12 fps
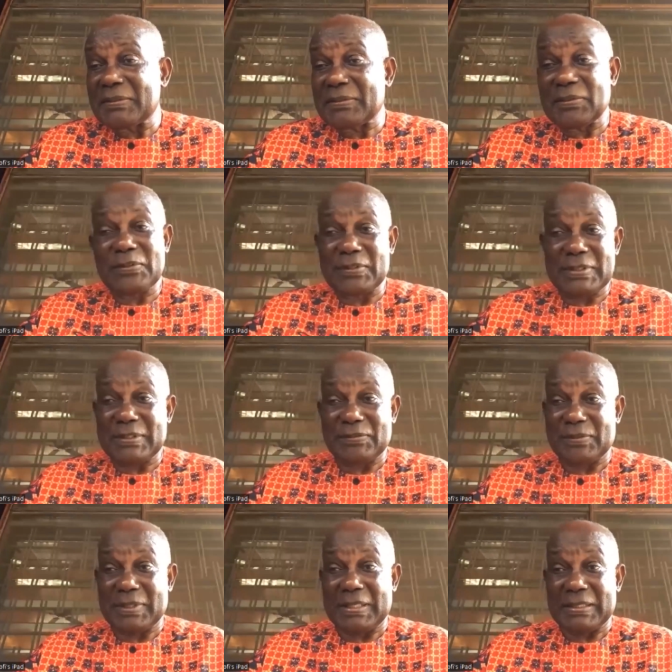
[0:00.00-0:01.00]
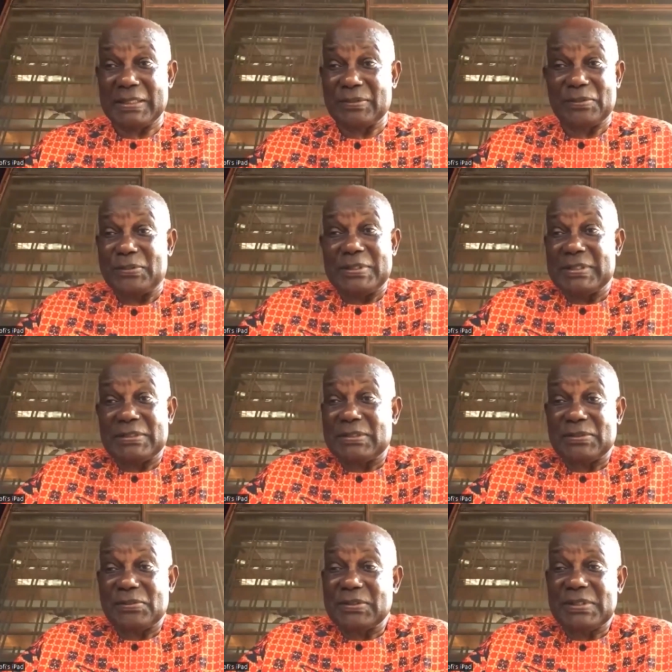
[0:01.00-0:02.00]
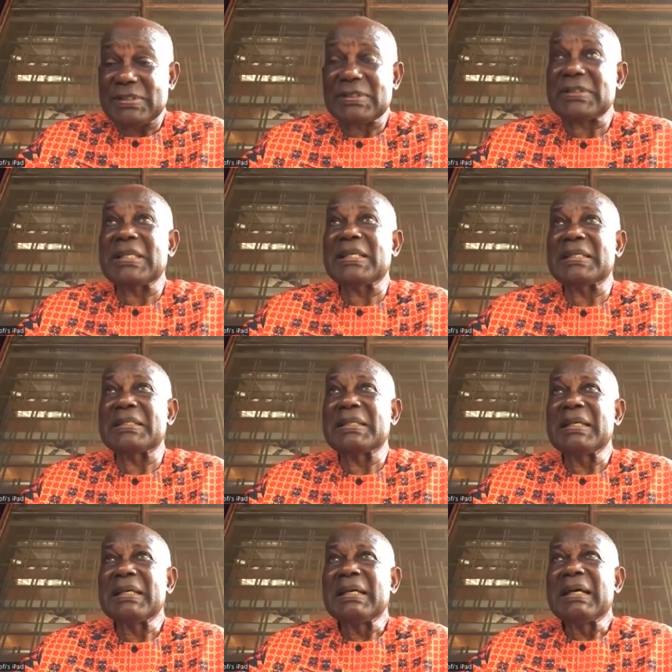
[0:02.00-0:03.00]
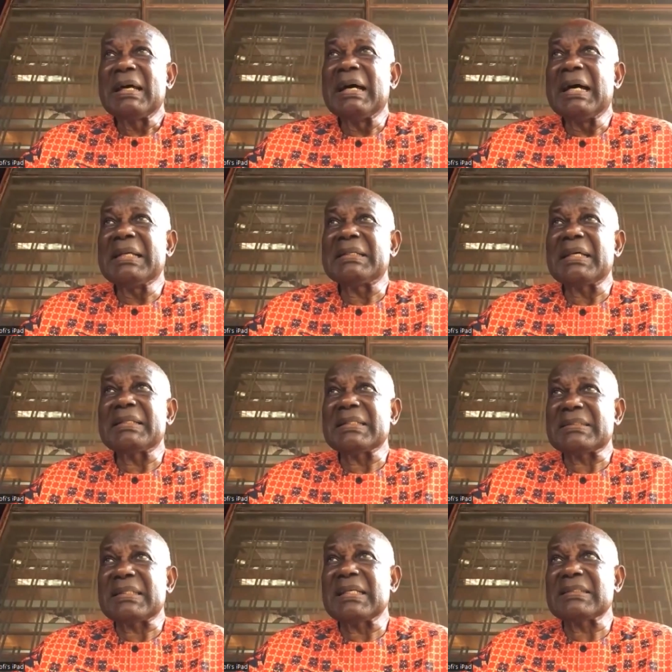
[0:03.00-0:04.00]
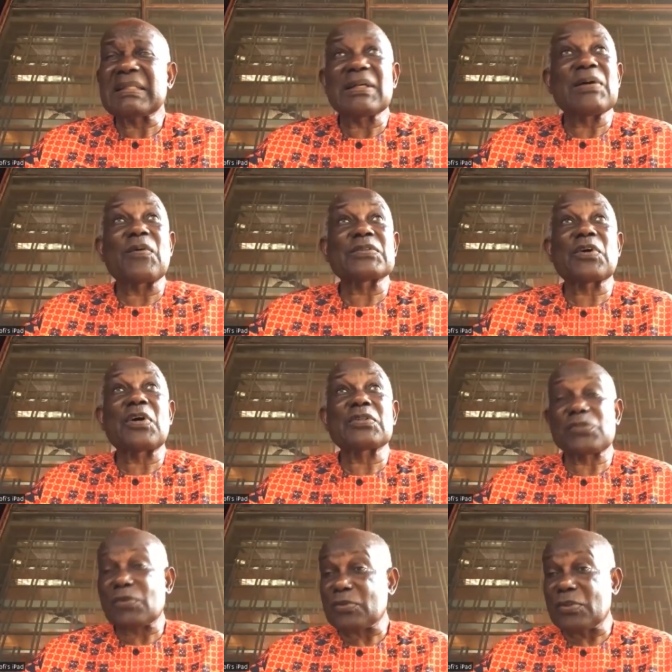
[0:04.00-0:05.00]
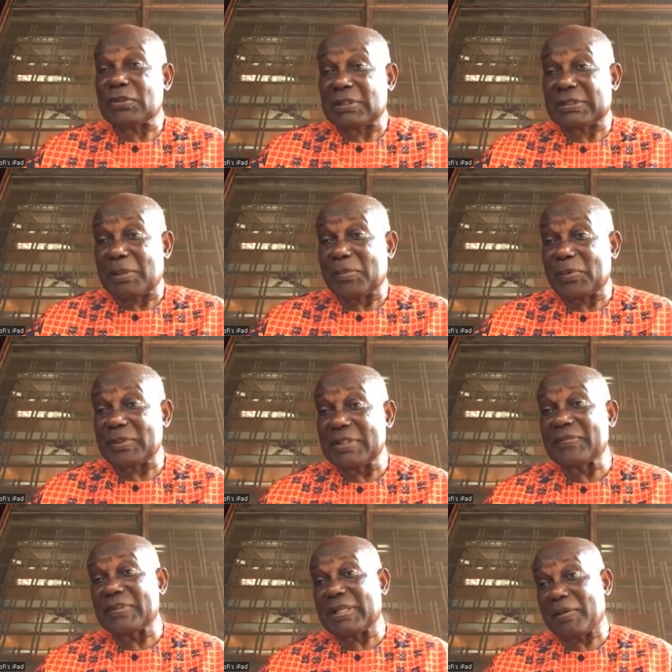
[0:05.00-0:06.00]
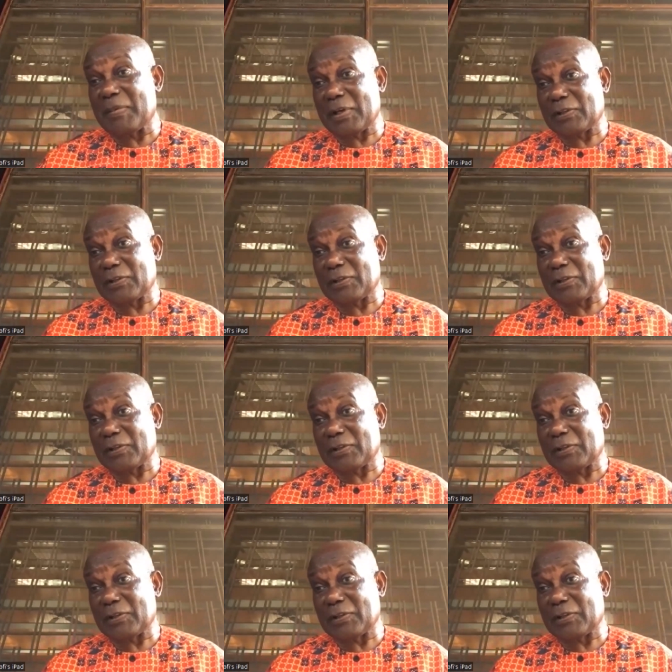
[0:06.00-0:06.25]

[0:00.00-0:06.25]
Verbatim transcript: closely together to mm-hmm. this to this day. Mm. And uh, the change was also noticeable even among